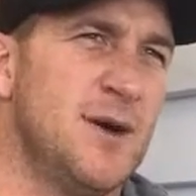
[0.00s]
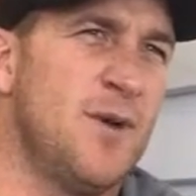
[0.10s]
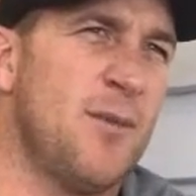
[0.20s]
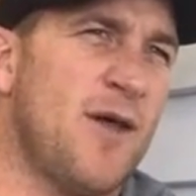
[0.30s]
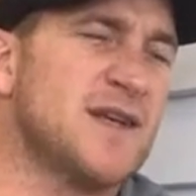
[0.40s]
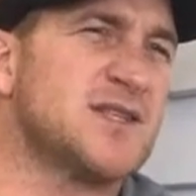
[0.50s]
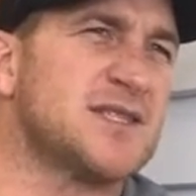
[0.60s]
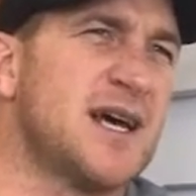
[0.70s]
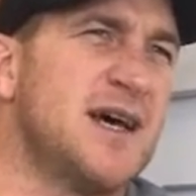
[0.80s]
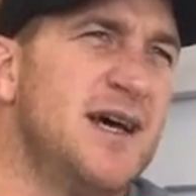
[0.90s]
whereby this
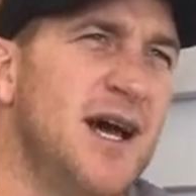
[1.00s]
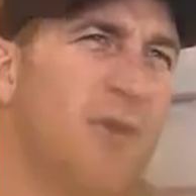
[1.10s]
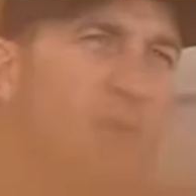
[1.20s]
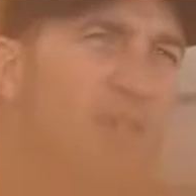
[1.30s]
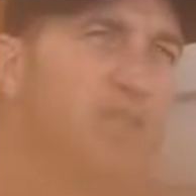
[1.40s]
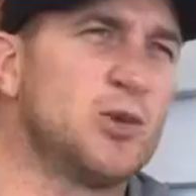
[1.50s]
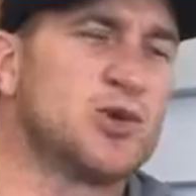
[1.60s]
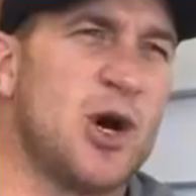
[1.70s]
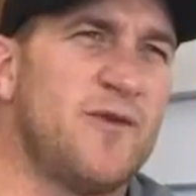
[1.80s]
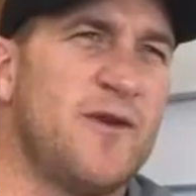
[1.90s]
is a regional
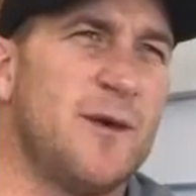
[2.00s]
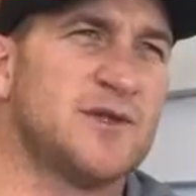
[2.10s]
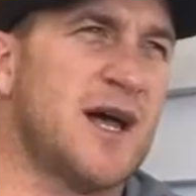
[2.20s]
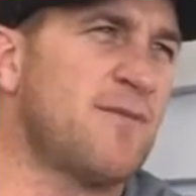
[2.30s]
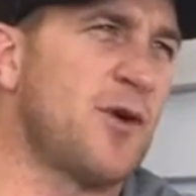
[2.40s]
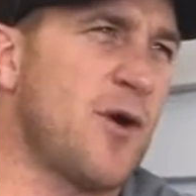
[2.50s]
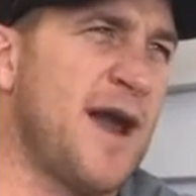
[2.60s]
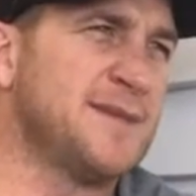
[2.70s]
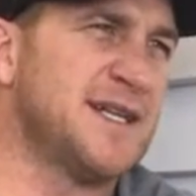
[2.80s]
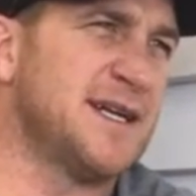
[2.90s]
trophy that was up for
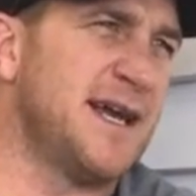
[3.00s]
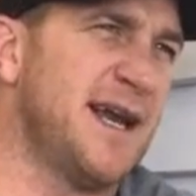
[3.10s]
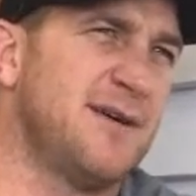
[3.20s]
grabs, and it